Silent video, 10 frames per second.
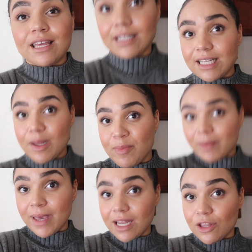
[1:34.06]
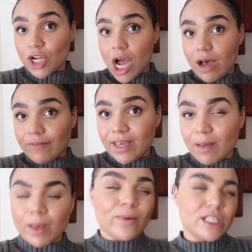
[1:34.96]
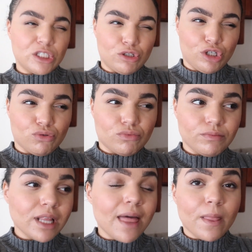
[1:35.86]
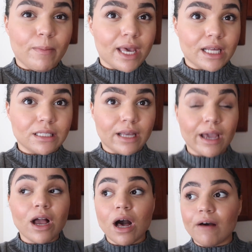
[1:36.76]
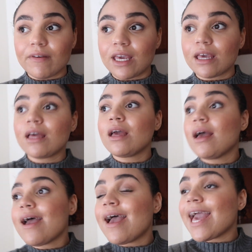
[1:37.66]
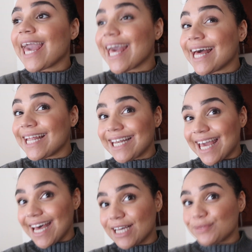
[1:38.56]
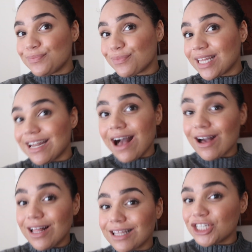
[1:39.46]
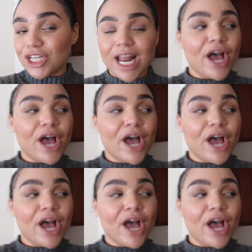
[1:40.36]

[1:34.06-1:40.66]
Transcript: get set up. Might make another coffee. I might wait till noon and then make a second coffee and yeah, knock all this shit